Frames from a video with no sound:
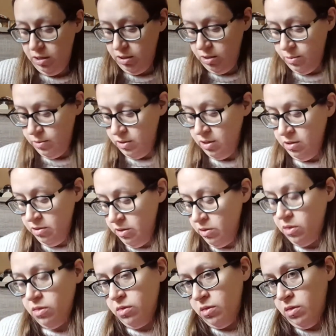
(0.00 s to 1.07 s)
on
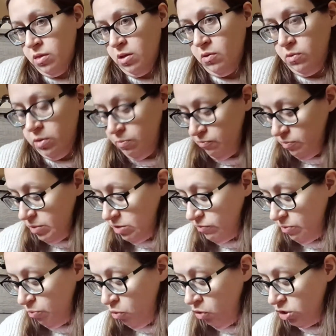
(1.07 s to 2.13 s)
the,
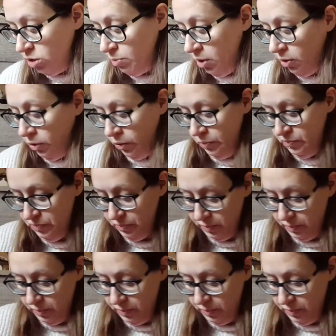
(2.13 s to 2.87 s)
the water bottle